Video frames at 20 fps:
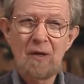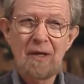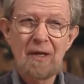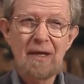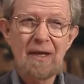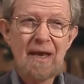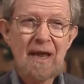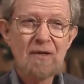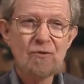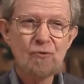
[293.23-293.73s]

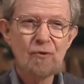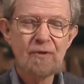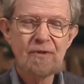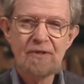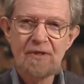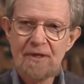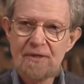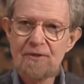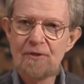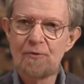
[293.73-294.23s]
It actually
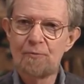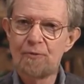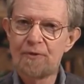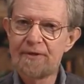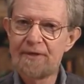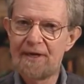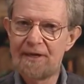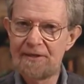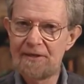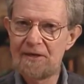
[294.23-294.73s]
does
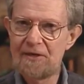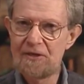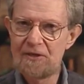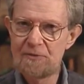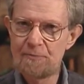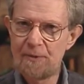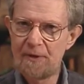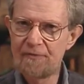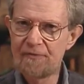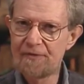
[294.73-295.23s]
lubricate, and it's
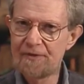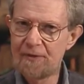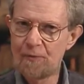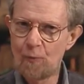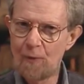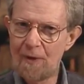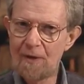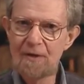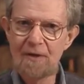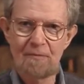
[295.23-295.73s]
perfectly
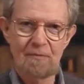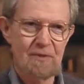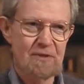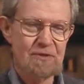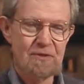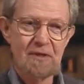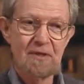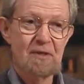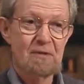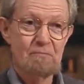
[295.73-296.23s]
welcome.
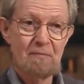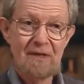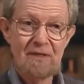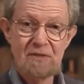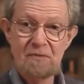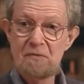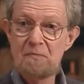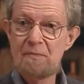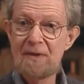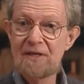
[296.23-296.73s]
It
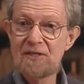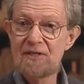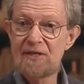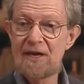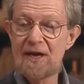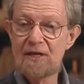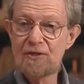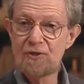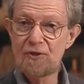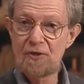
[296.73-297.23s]
makes the
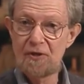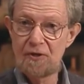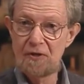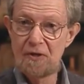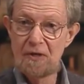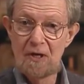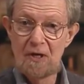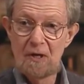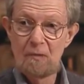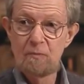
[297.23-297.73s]
action of the
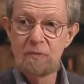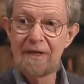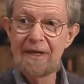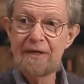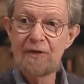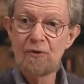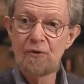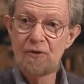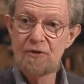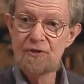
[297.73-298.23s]

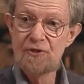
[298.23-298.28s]
blade on the